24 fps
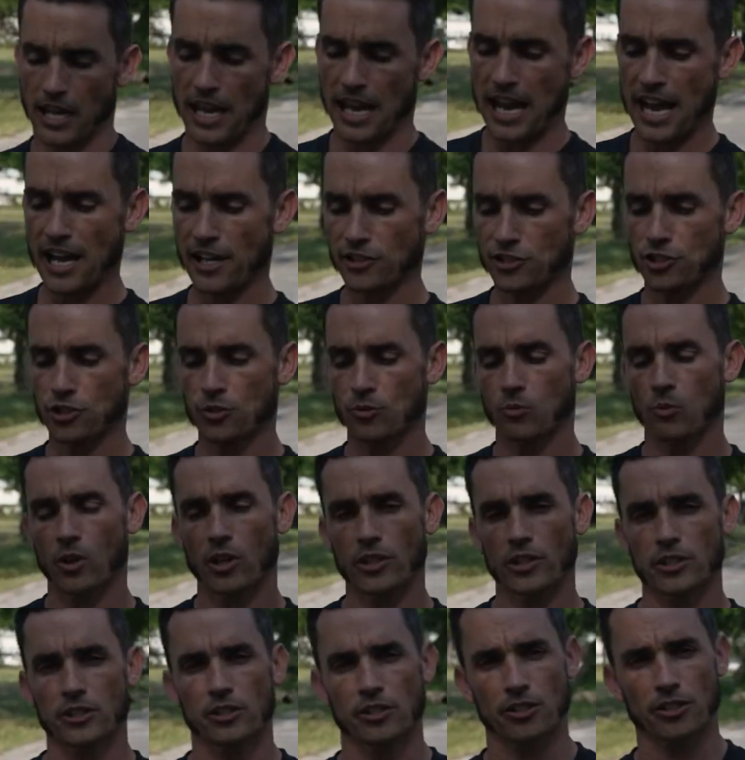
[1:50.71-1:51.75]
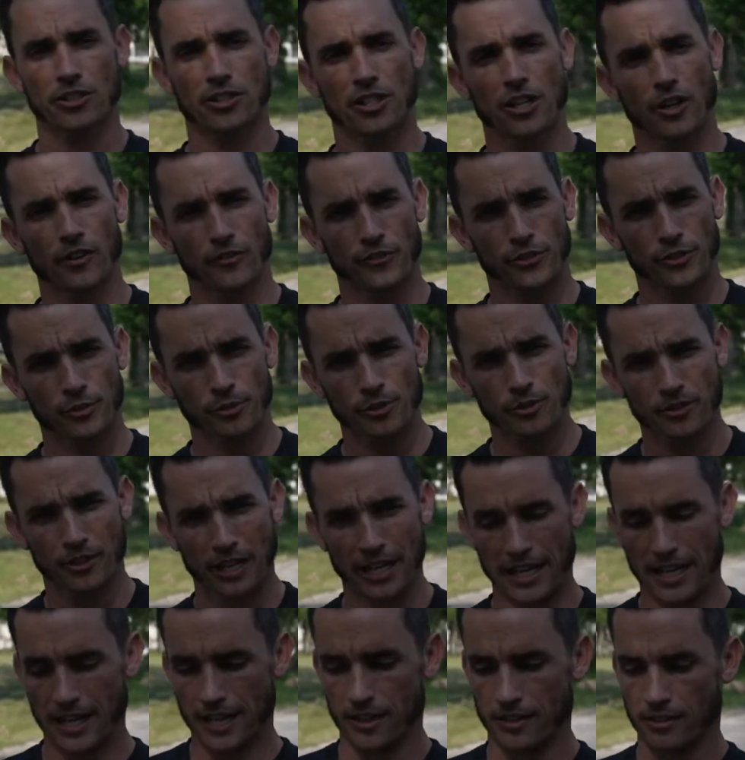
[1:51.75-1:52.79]
As you work yourself through
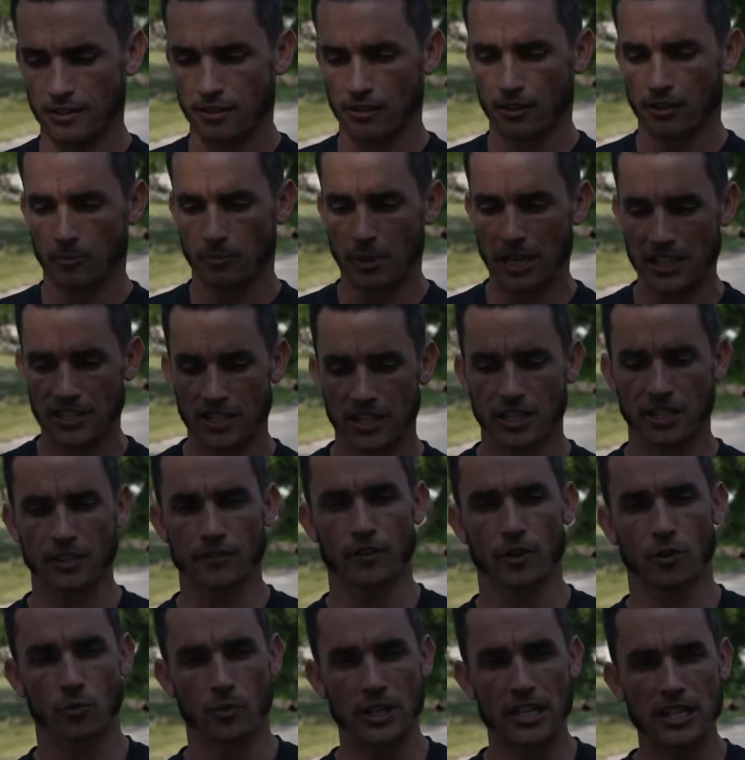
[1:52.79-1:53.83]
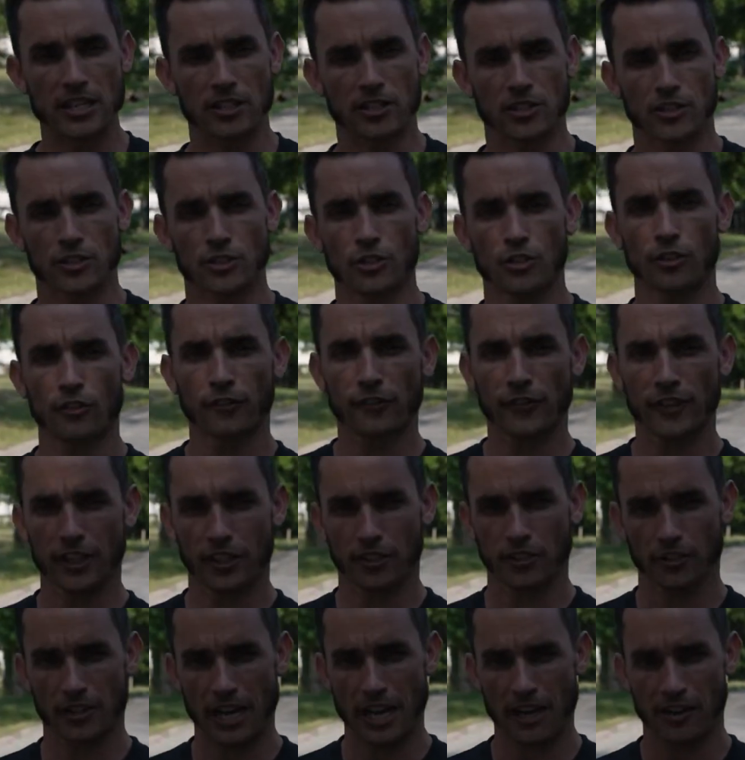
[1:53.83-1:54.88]
that, by the end of a week, you'll
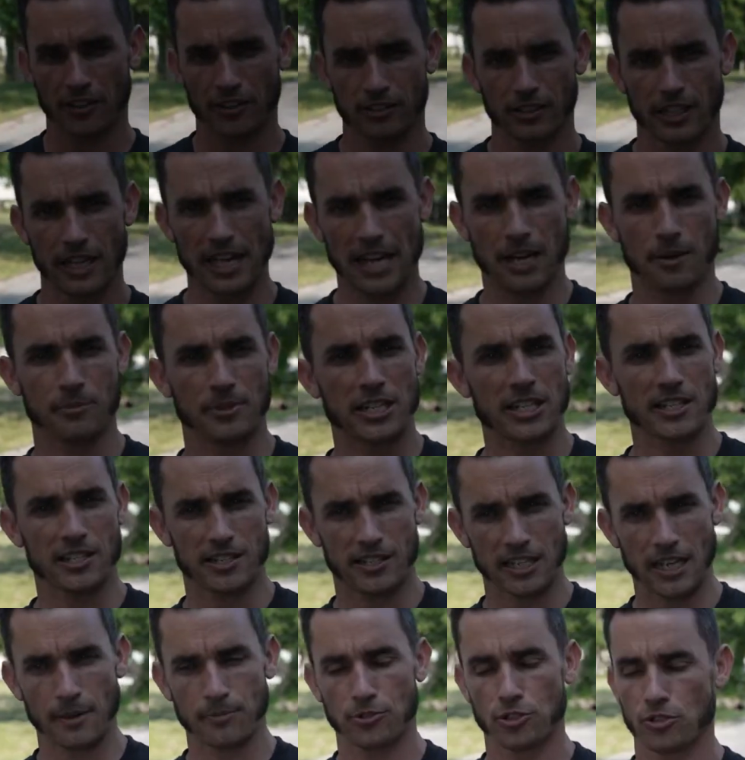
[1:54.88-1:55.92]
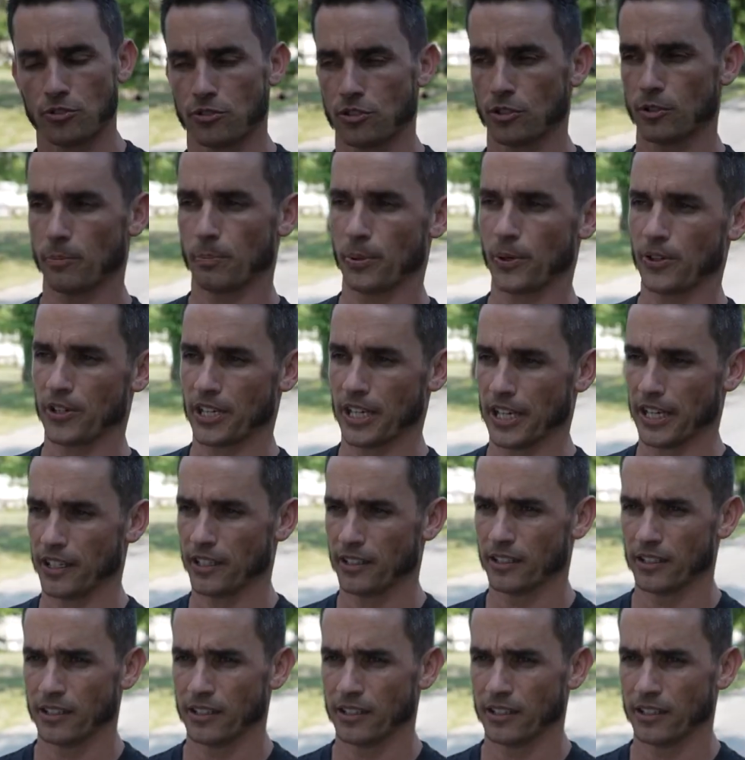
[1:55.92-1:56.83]
figure out how many steps you do per day.